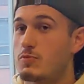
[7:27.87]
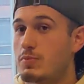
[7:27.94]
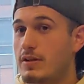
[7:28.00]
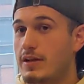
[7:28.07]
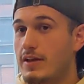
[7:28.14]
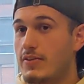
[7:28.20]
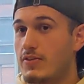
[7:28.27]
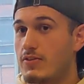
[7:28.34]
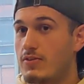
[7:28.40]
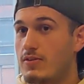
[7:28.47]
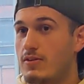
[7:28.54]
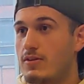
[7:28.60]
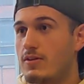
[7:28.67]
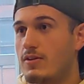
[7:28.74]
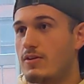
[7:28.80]
plants,
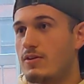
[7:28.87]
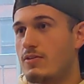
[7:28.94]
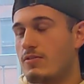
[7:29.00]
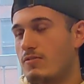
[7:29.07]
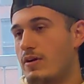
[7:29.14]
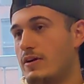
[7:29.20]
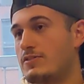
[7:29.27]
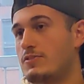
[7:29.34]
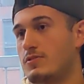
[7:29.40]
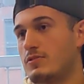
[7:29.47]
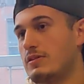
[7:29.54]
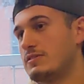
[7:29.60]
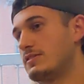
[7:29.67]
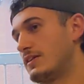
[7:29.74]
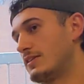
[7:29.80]
right? So they're
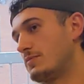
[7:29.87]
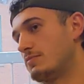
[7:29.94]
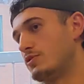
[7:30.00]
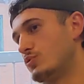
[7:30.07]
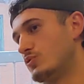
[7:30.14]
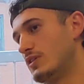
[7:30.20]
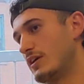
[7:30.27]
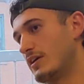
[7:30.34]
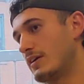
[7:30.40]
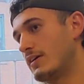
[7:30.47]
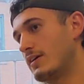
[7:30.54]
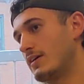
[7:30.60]
listening to music.